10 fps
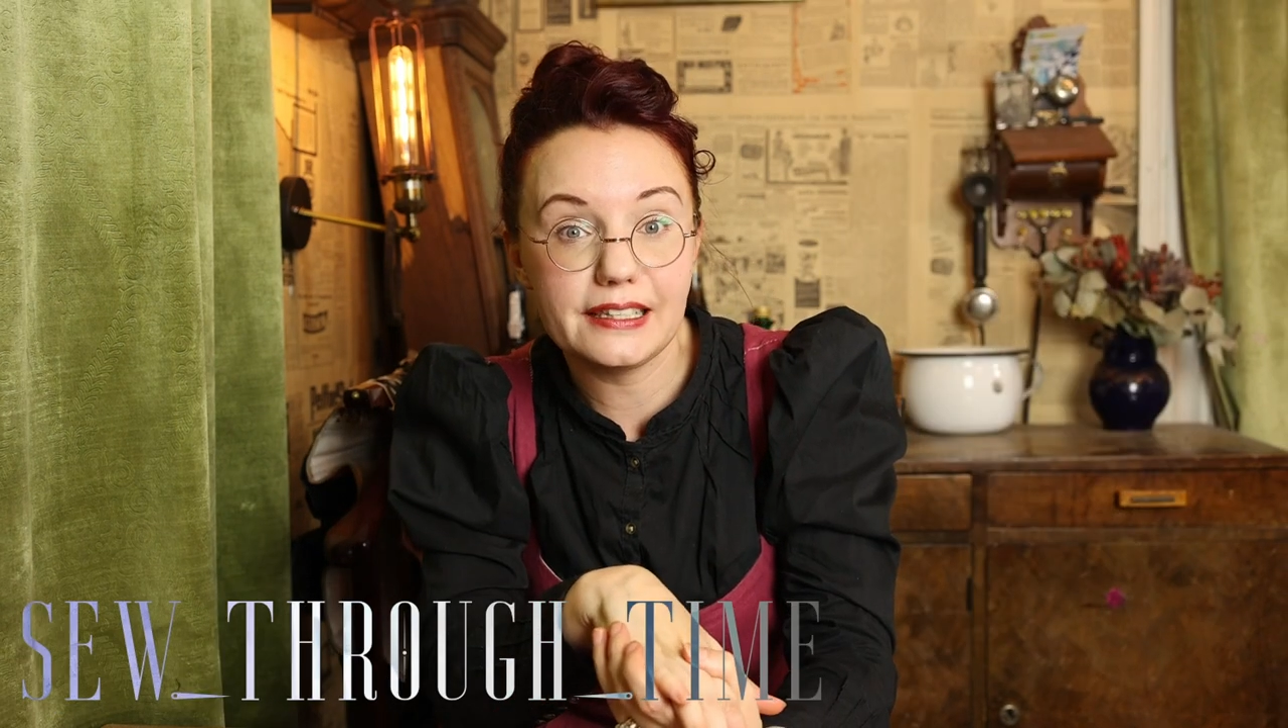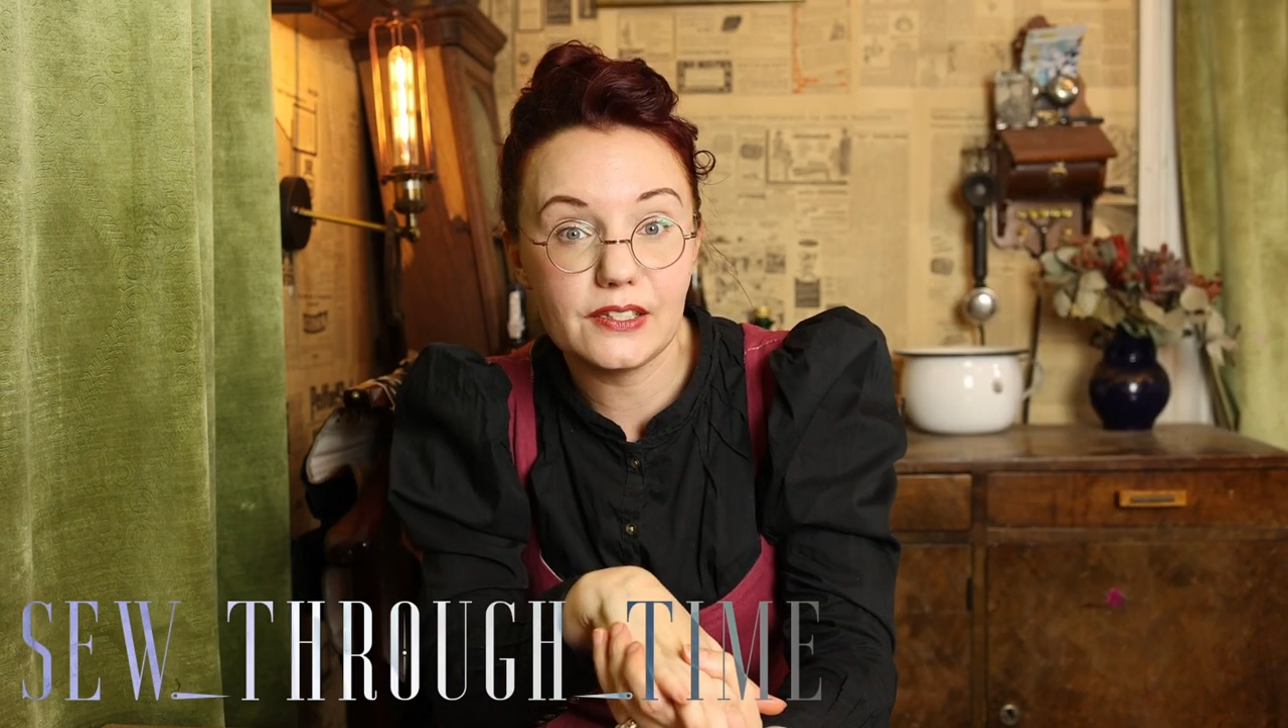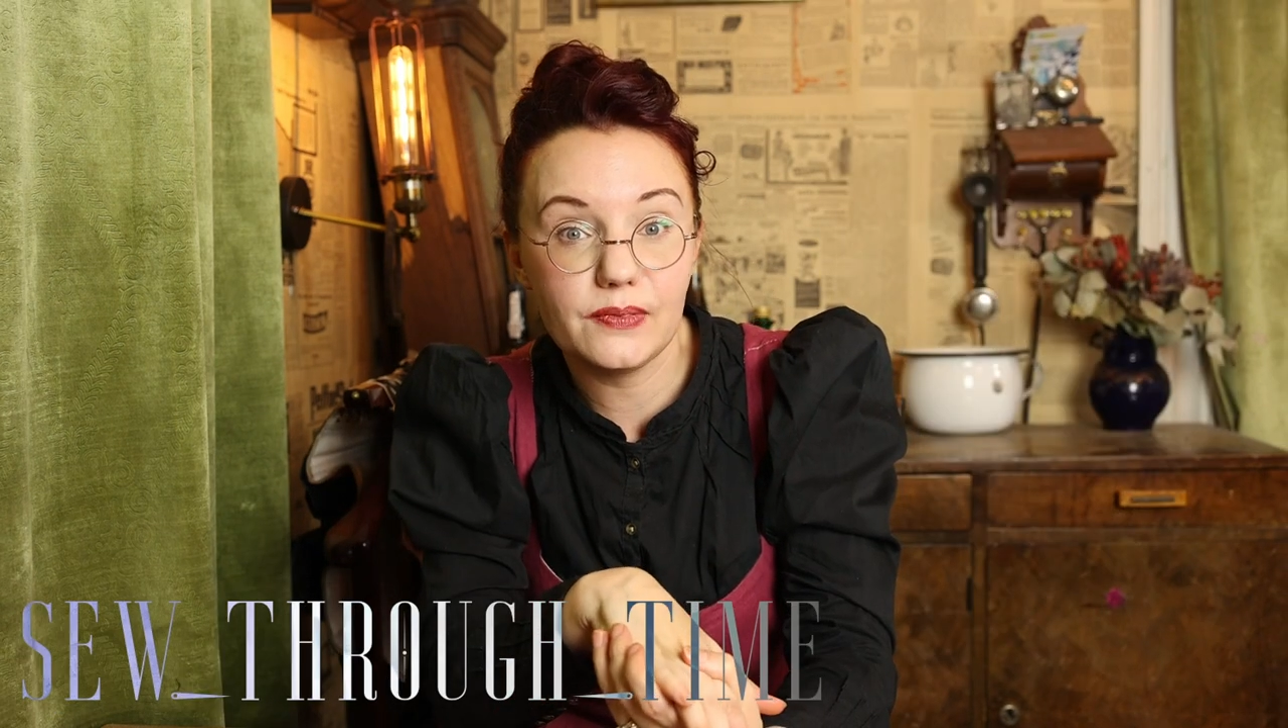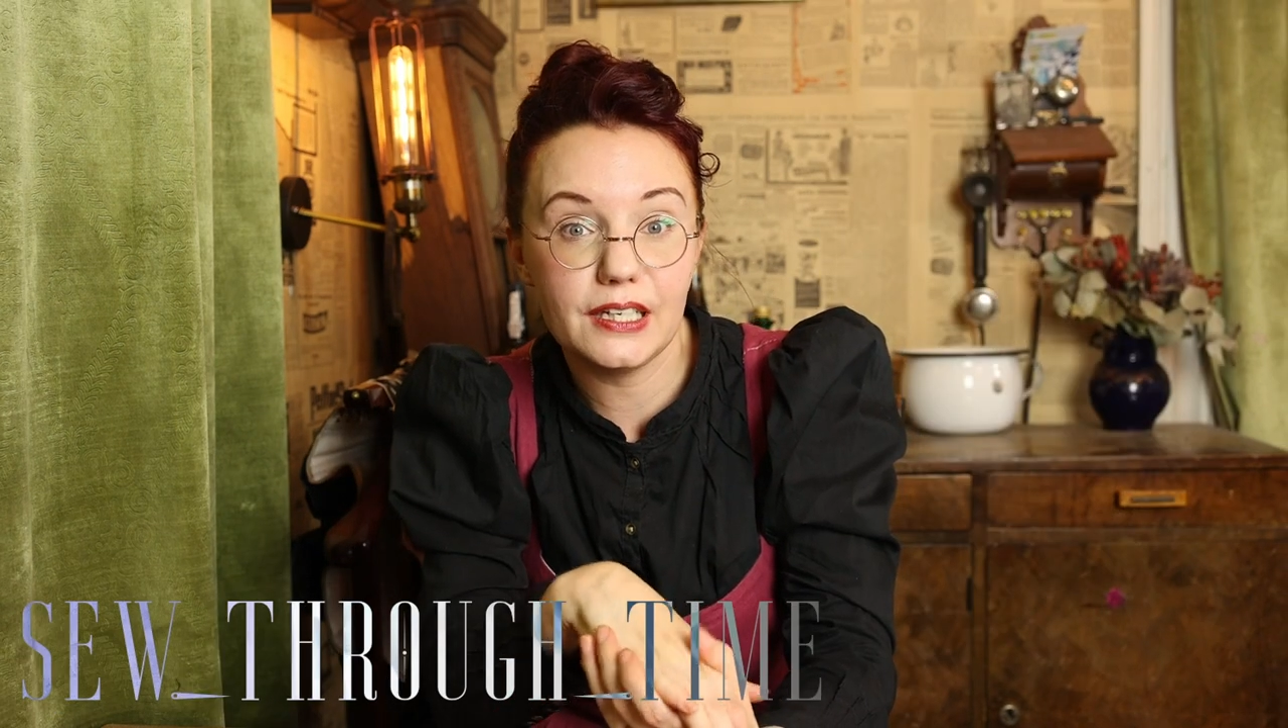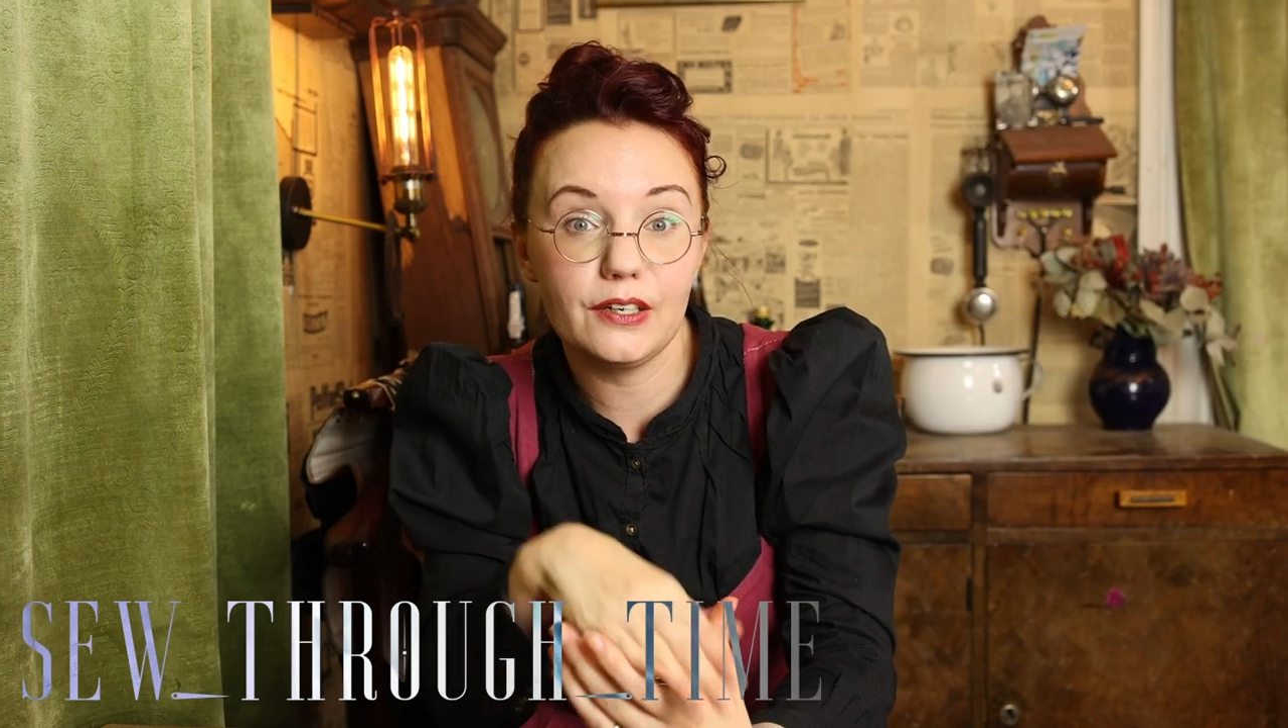
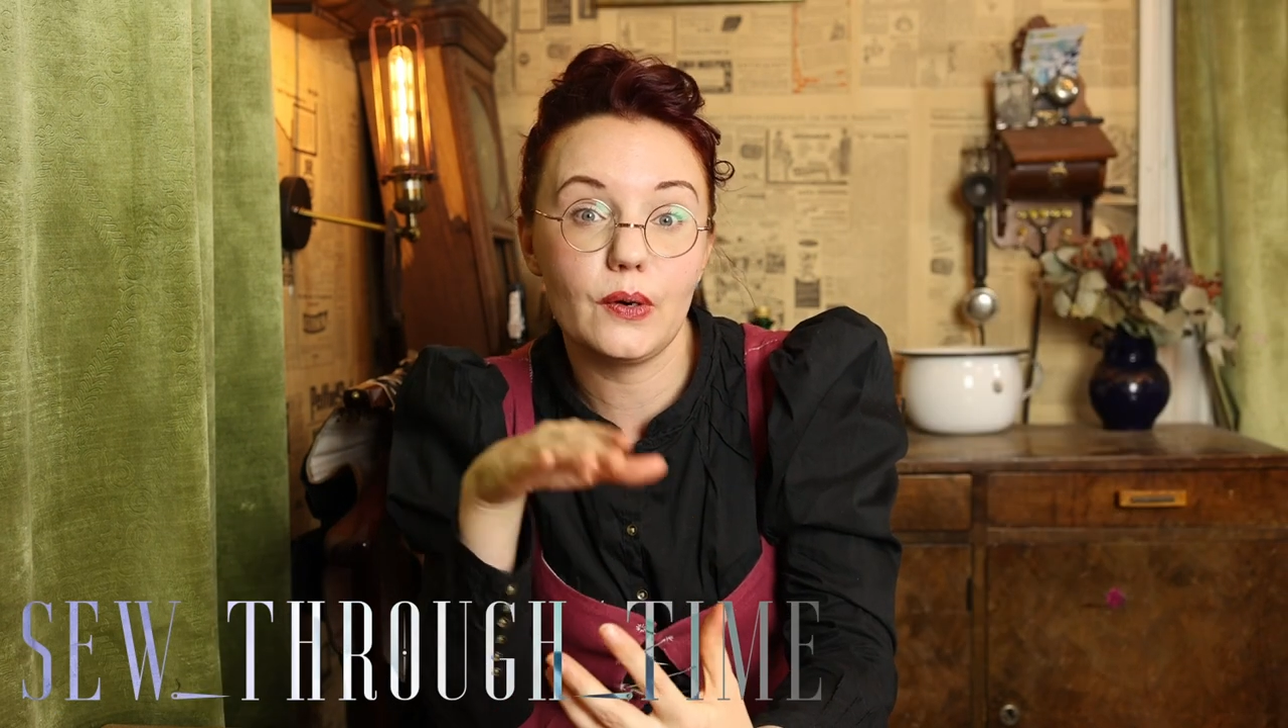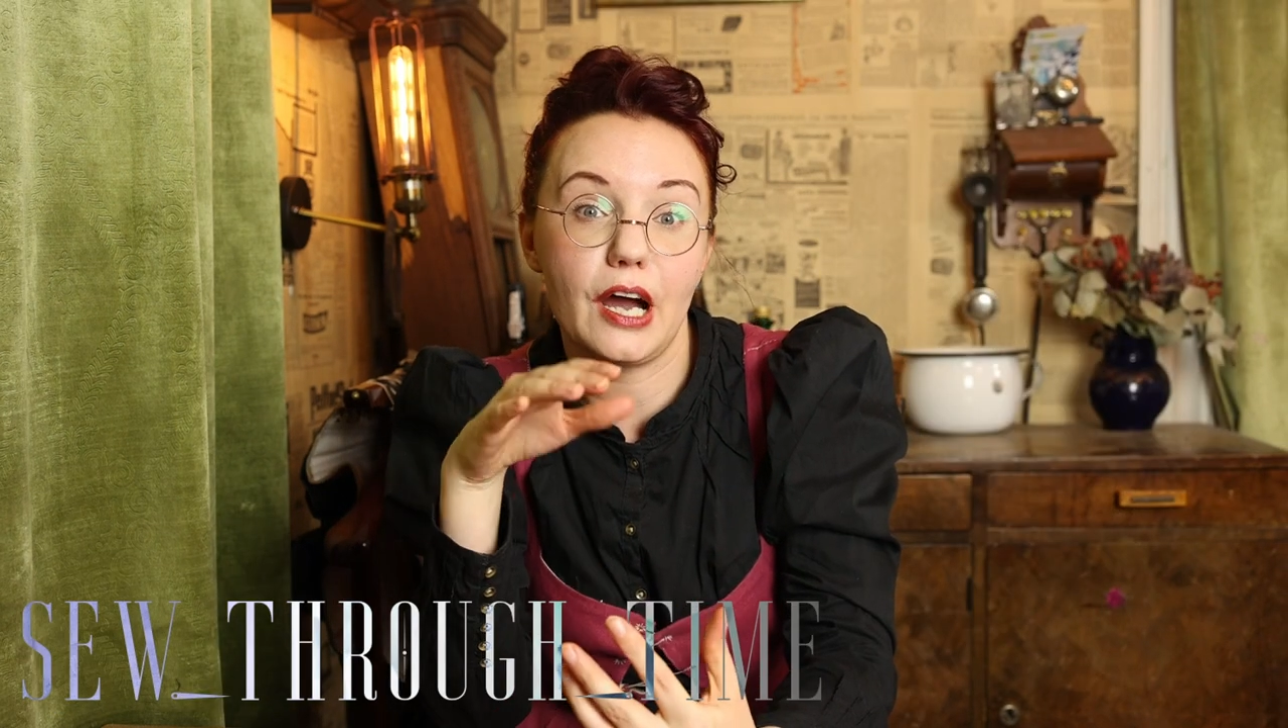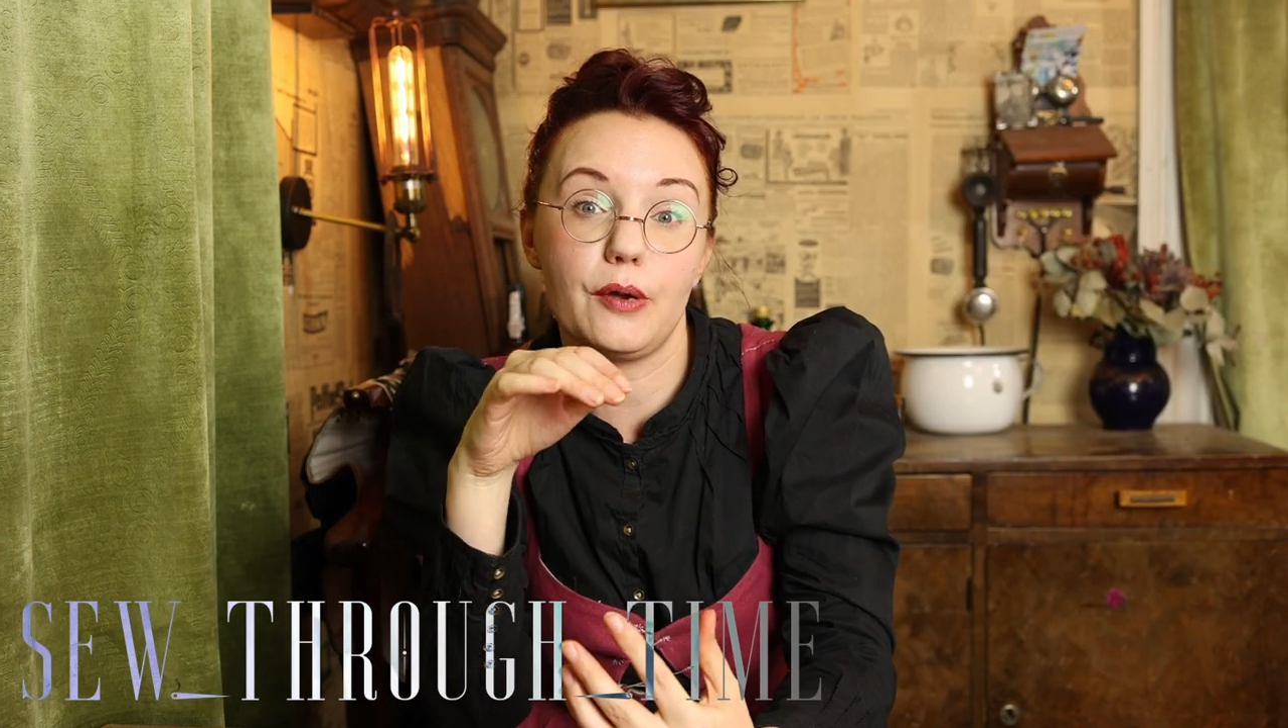this video,